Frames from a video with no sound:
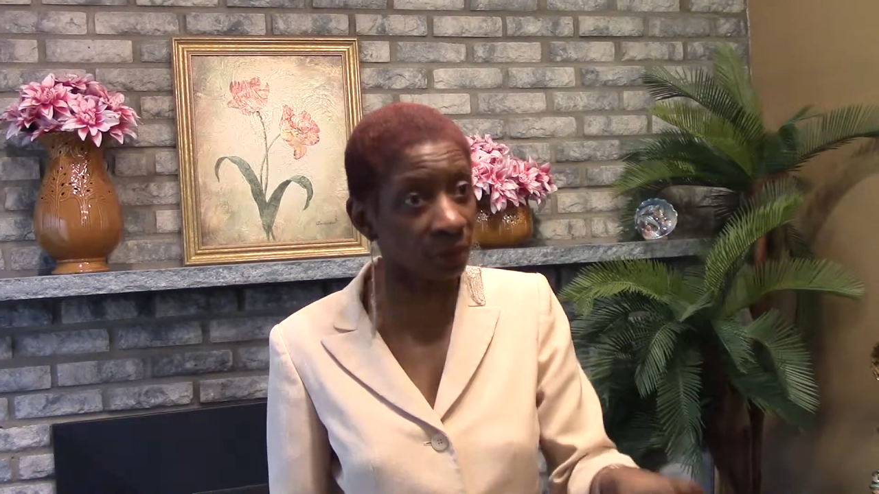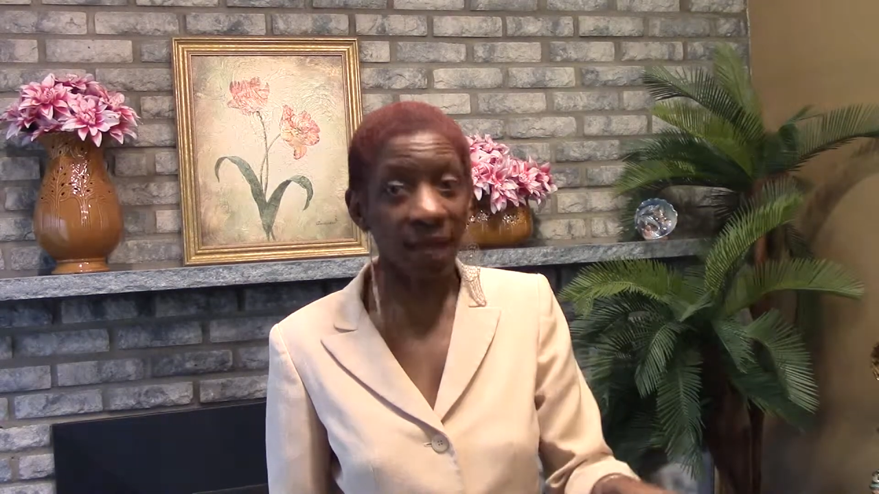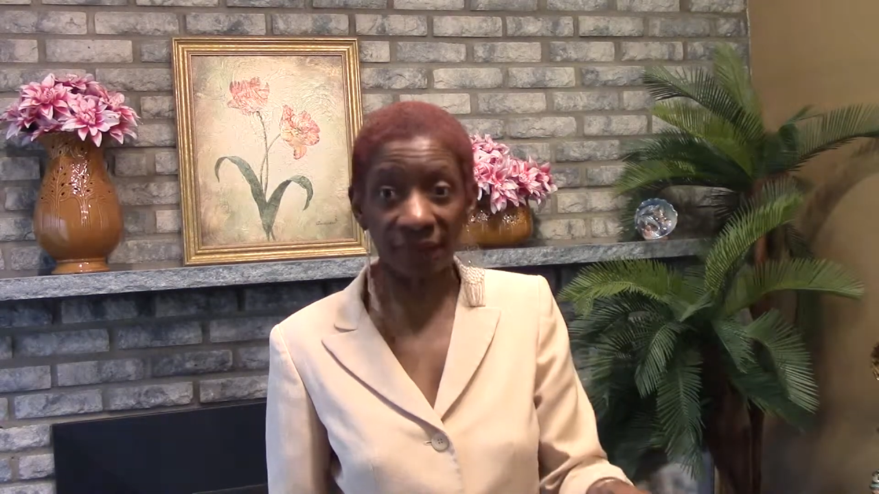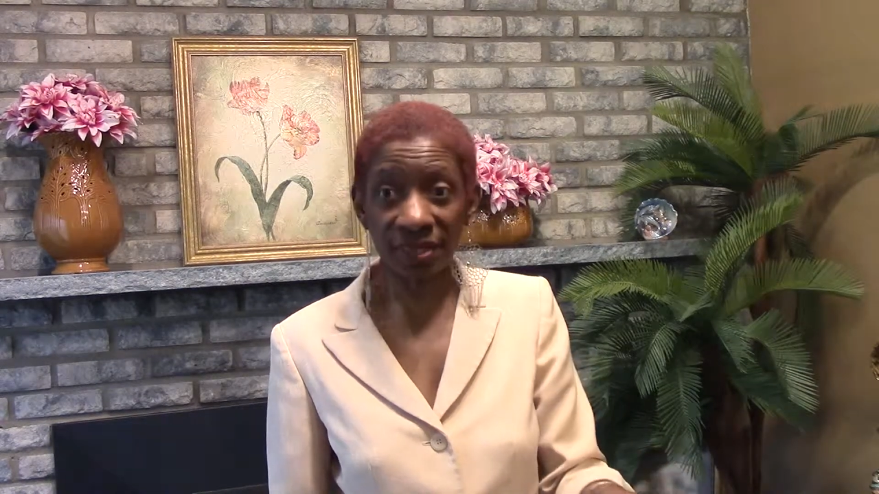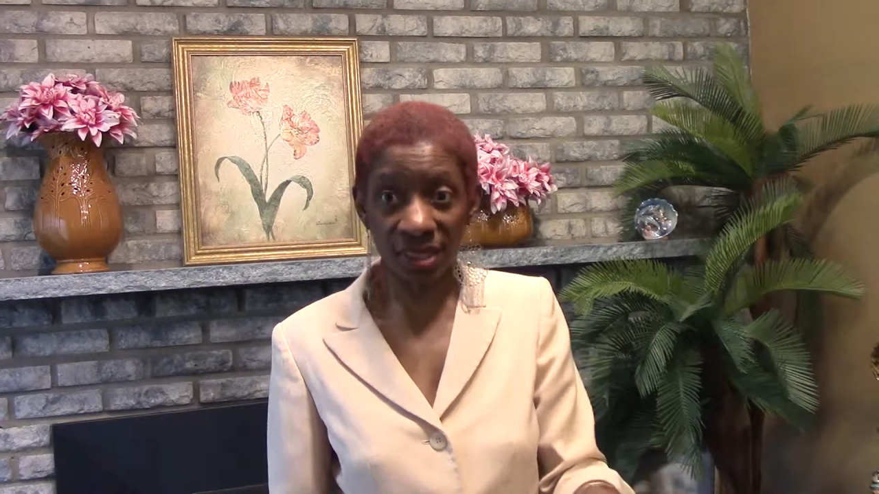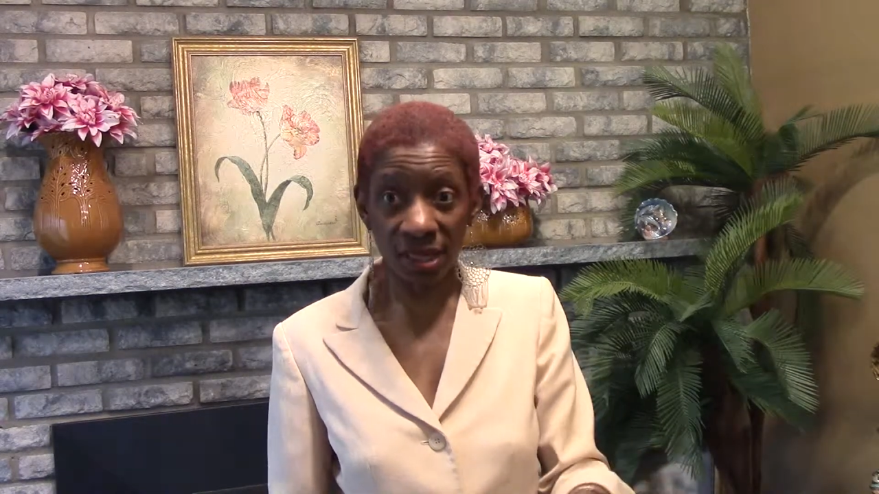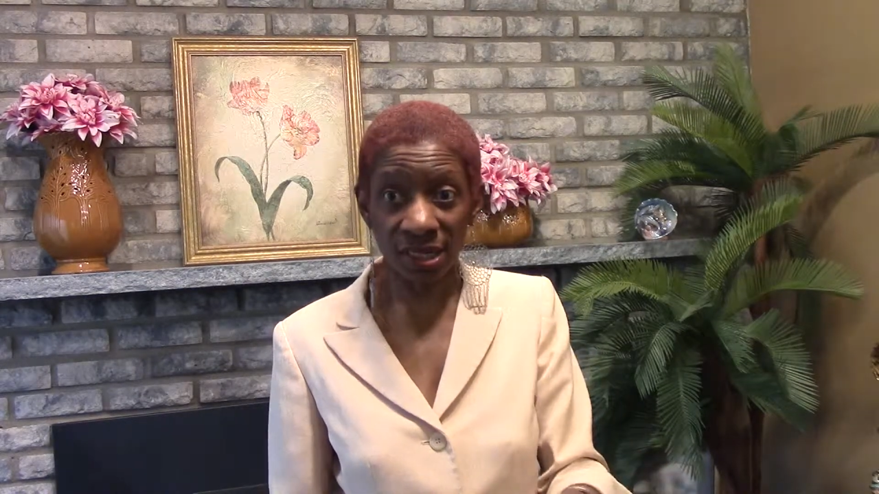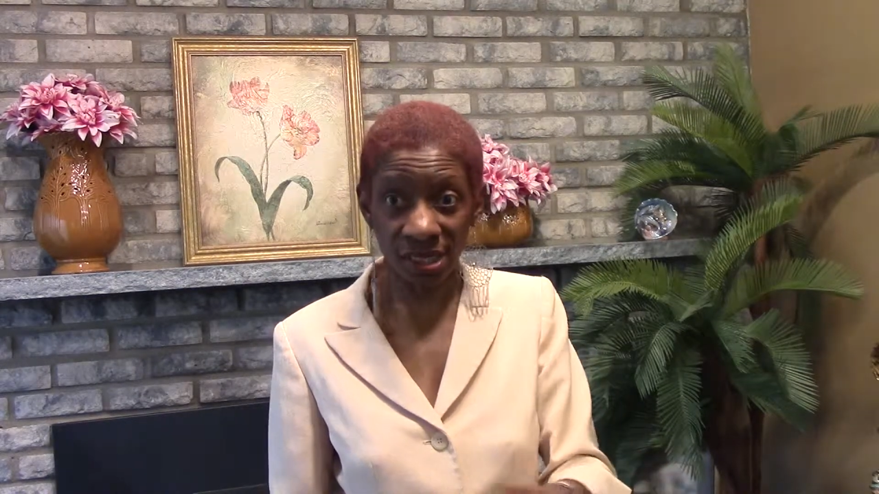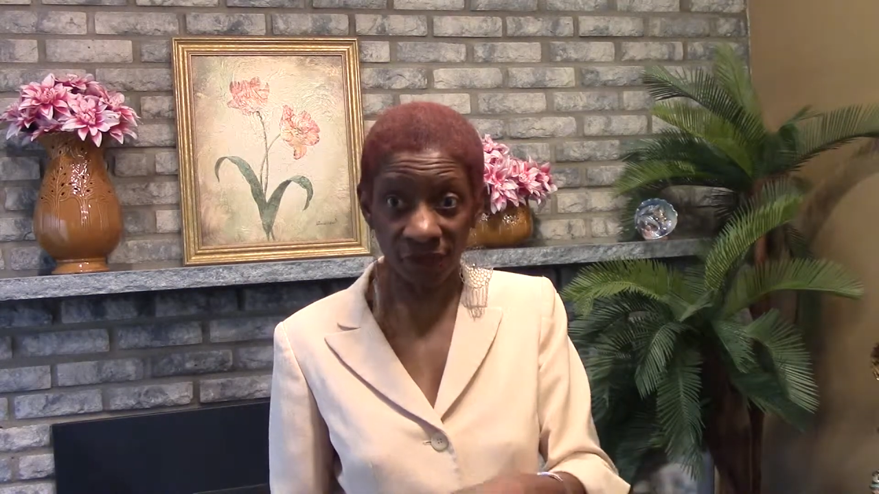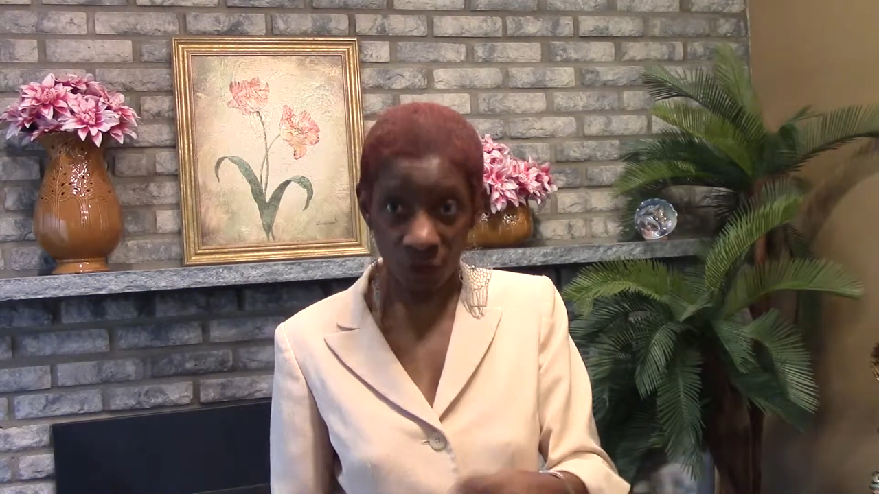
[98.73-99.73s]
going to have a son
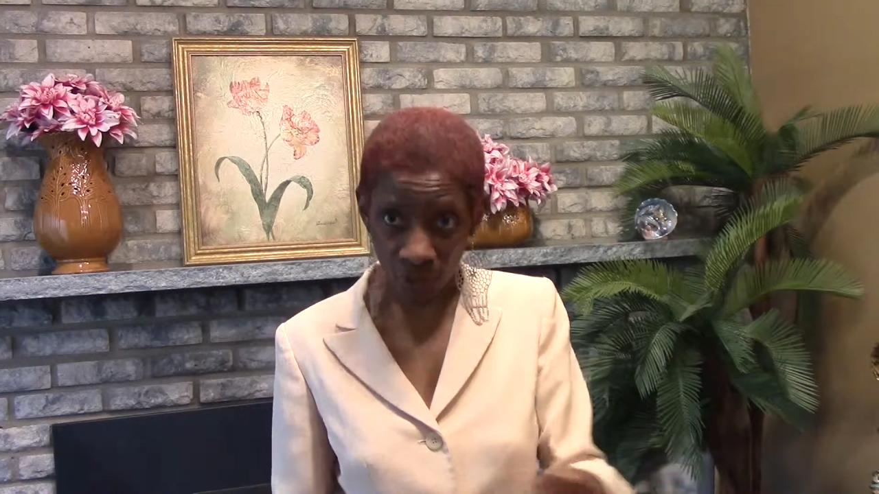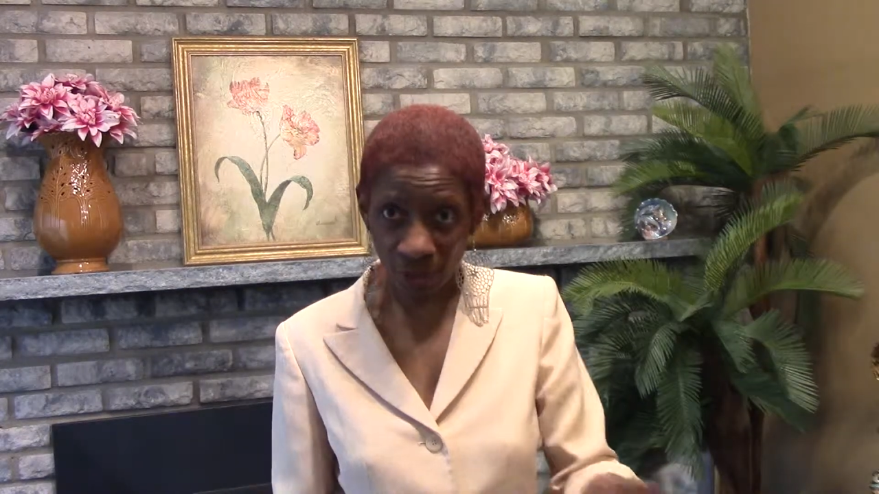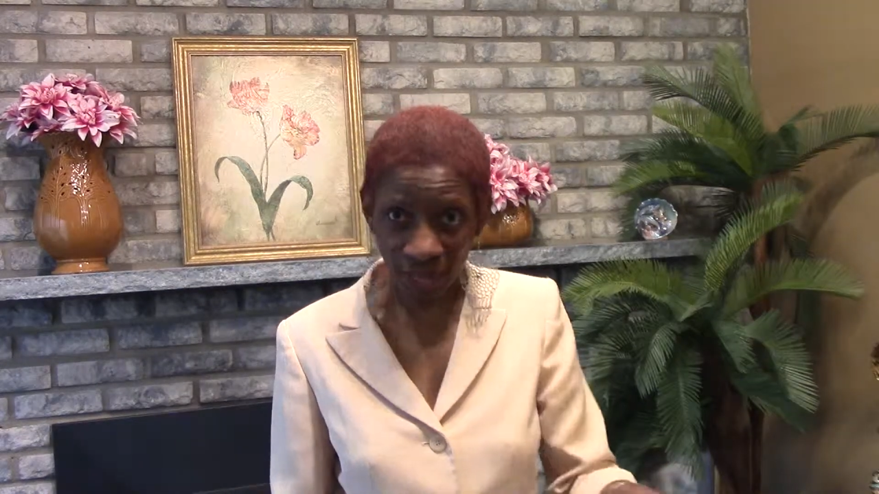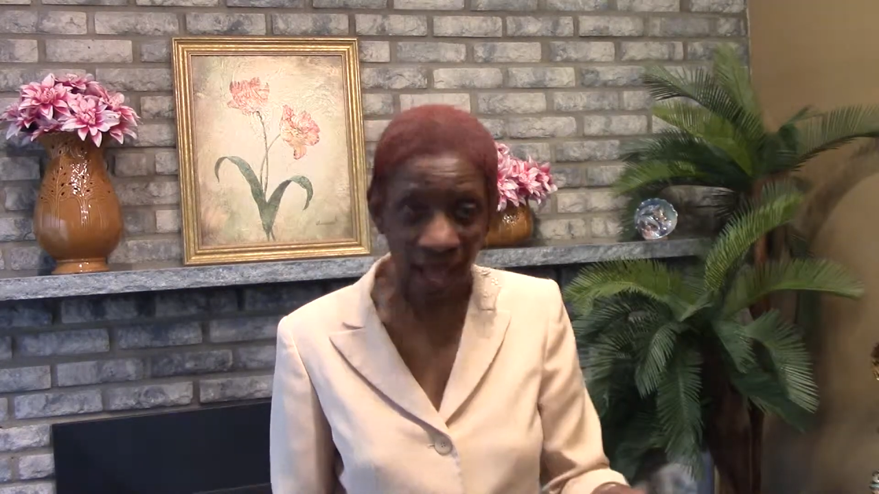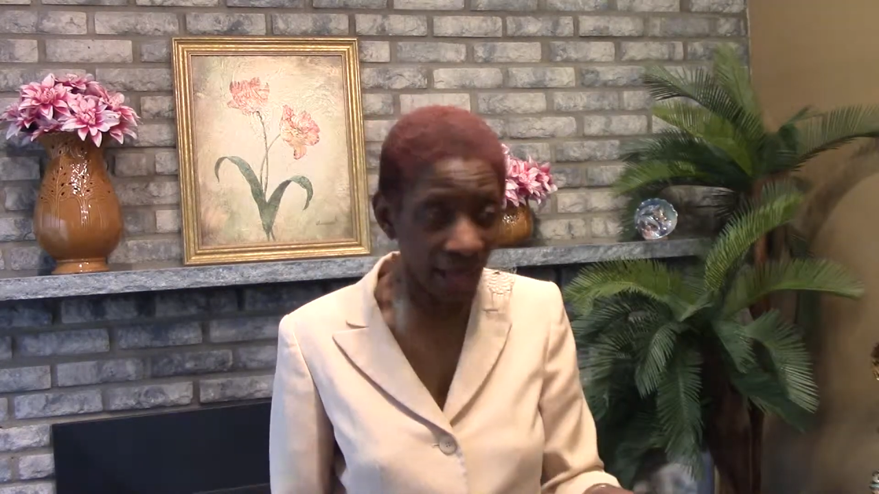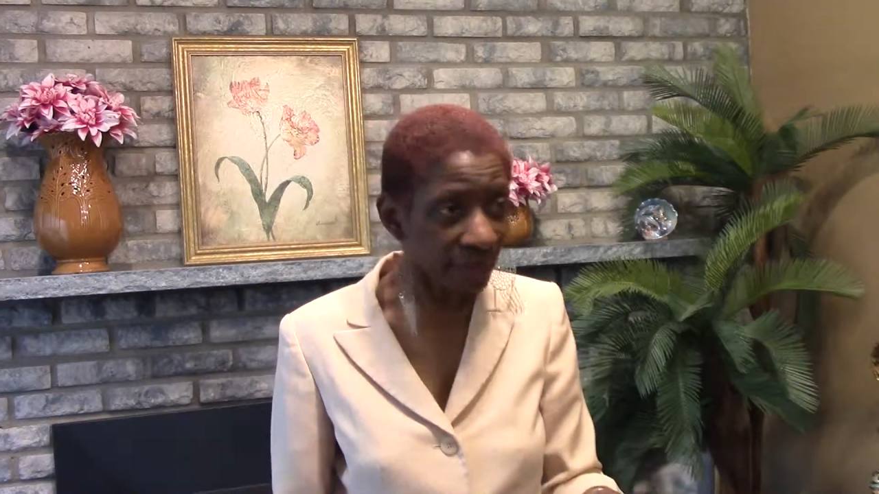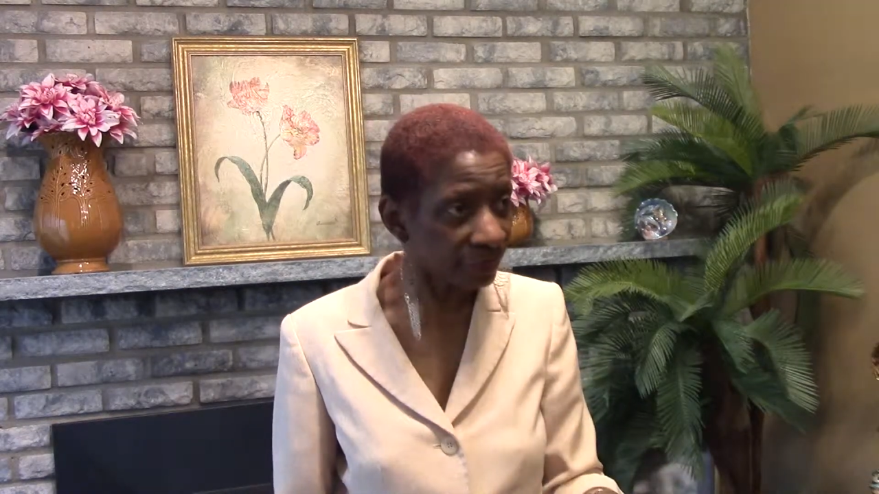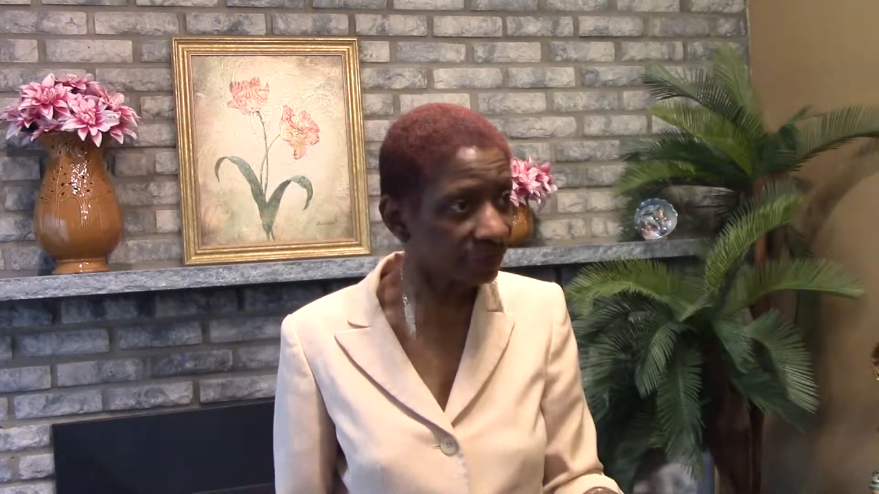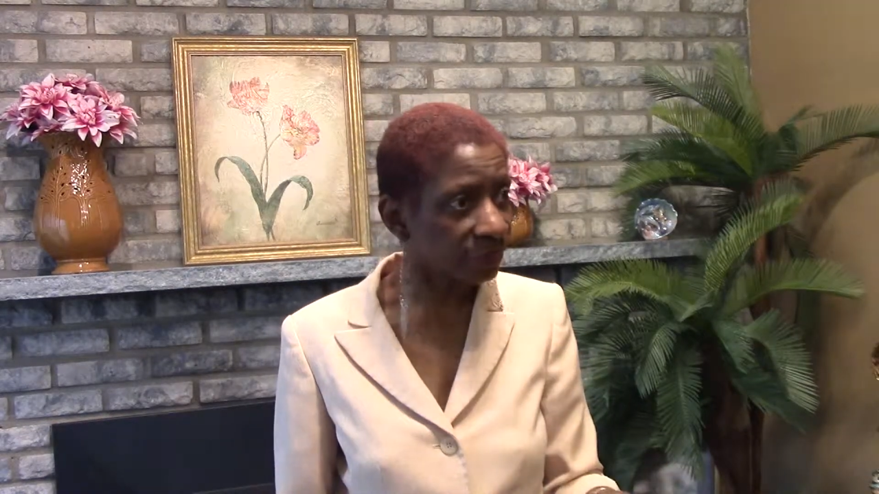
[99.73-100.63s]
is if you're alive.